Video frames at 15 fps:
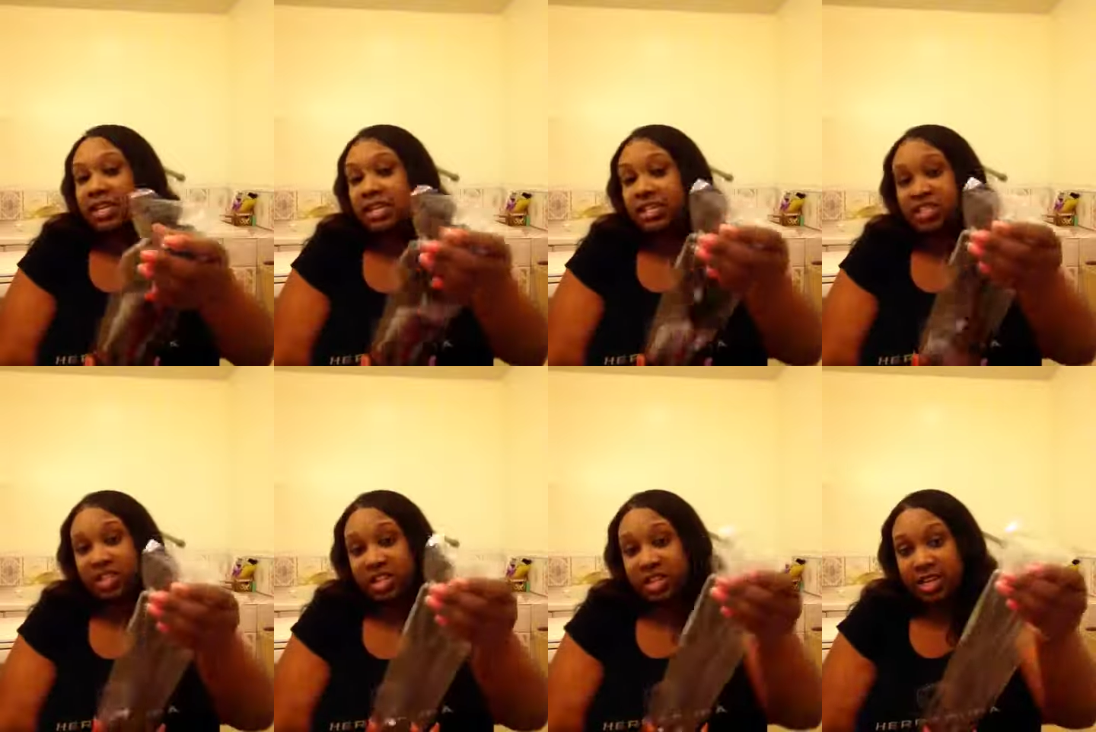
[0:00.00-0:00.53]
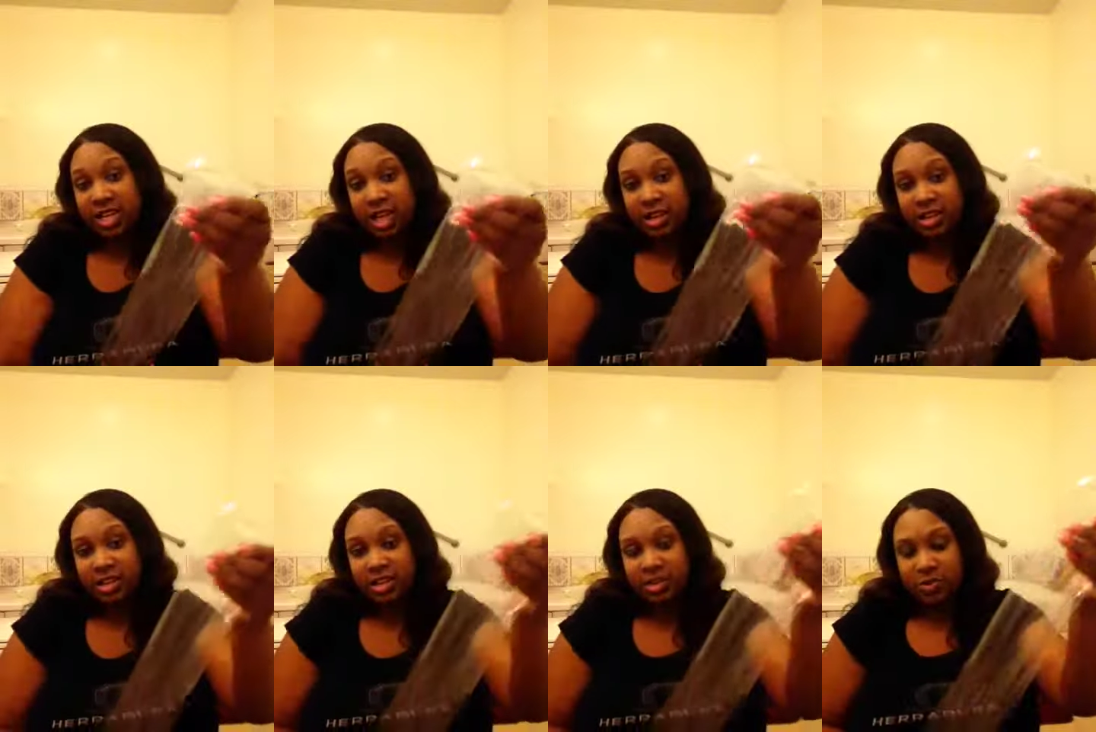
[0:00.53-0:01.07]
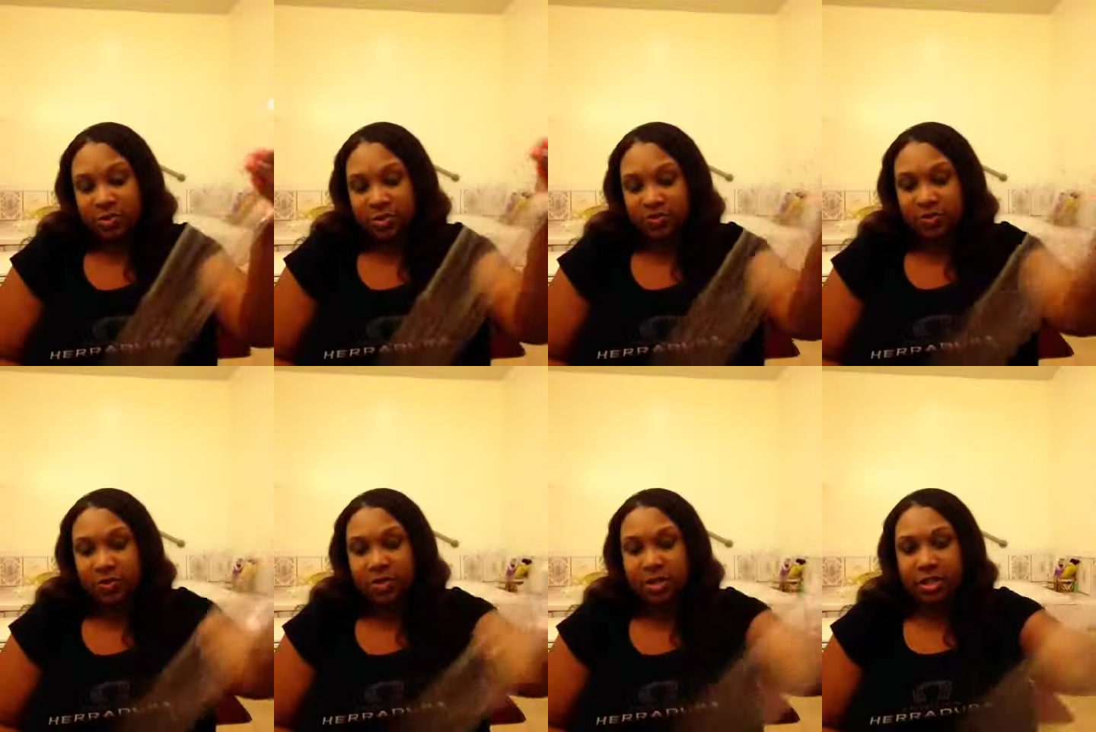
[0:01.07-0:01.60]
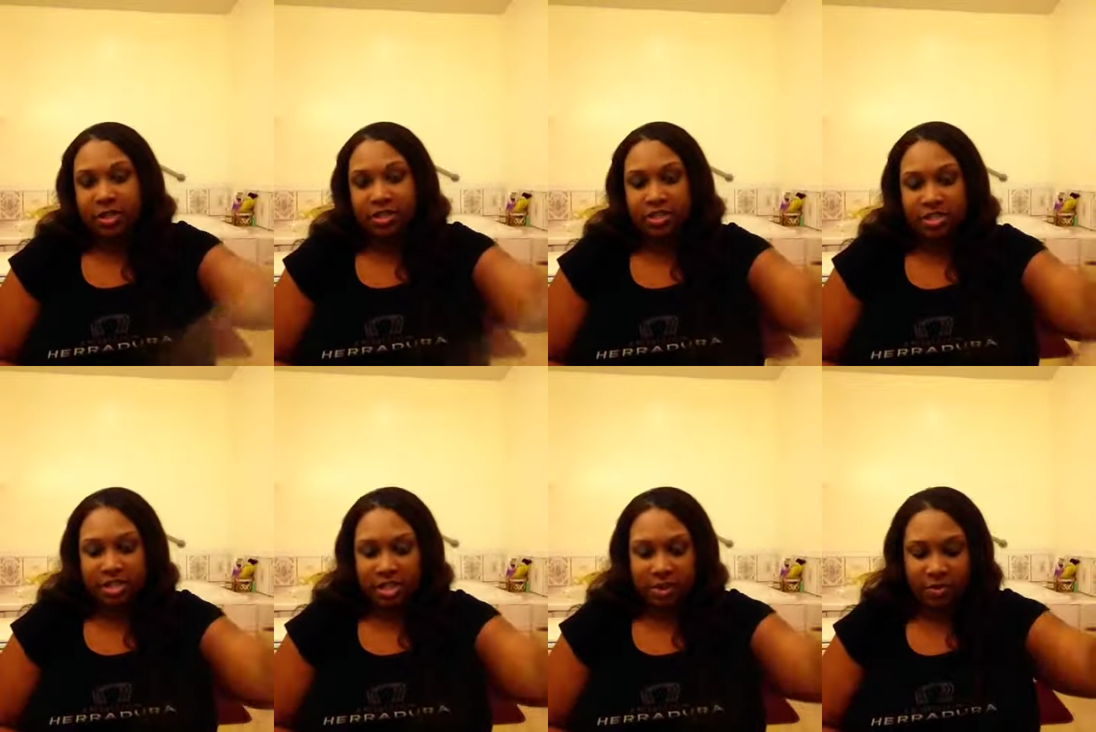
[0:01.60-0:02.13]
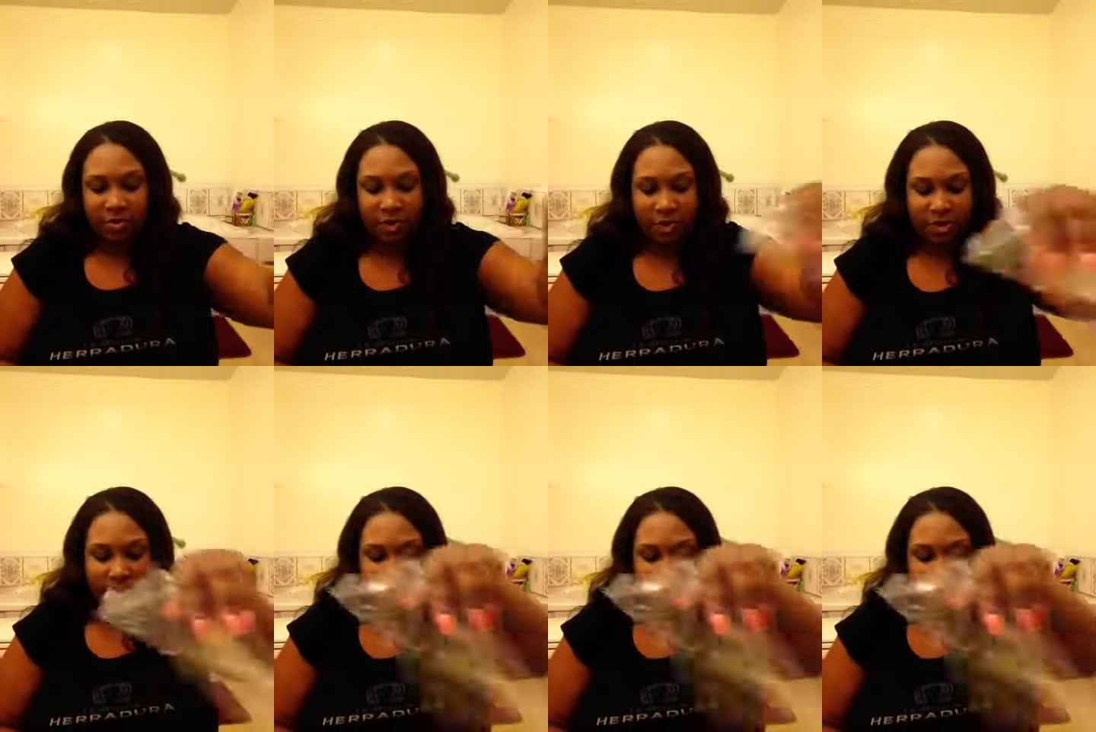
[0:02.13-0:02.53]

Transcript: any shedding out of that twenty-four inch that we